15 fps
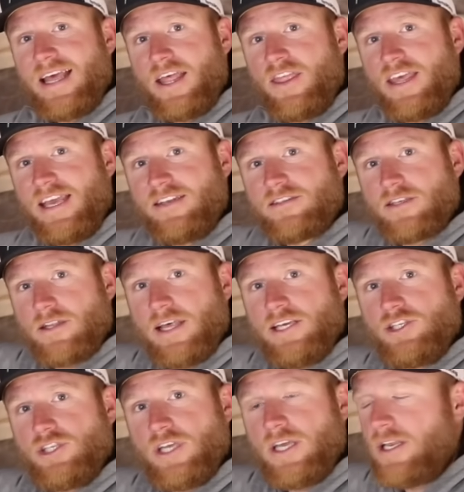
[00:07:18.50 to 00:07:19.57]
the
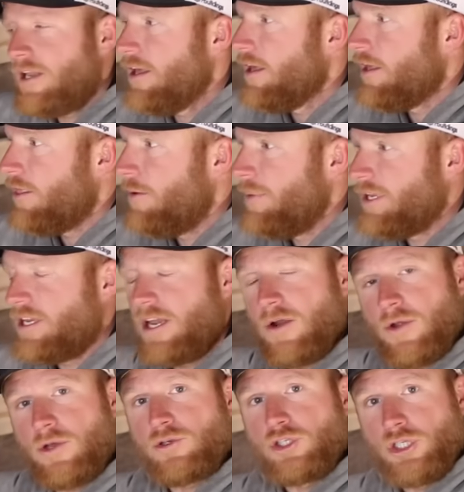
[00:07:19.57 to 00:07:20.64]
insulation, the
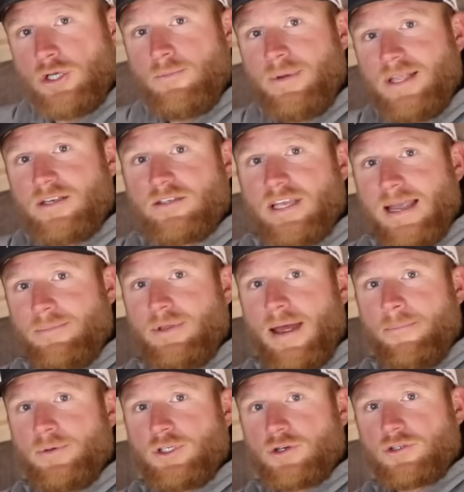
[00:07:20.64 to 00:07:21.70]
material should be the same
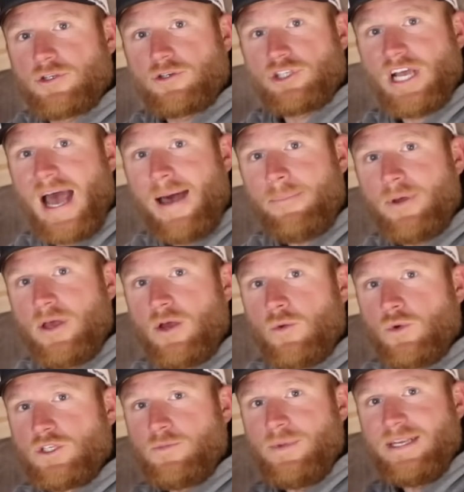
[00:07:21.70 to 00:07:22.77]
temperature as your shop,
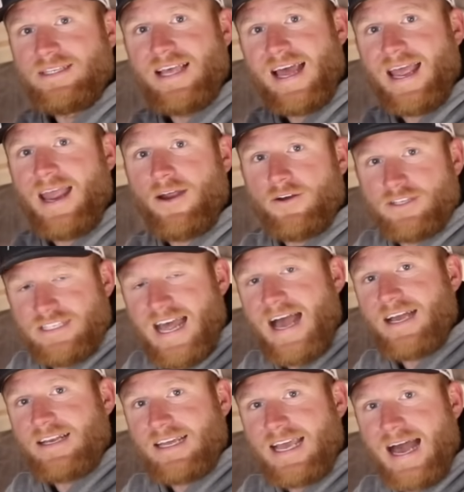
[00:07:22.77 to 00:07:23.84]
which means that air is not gonna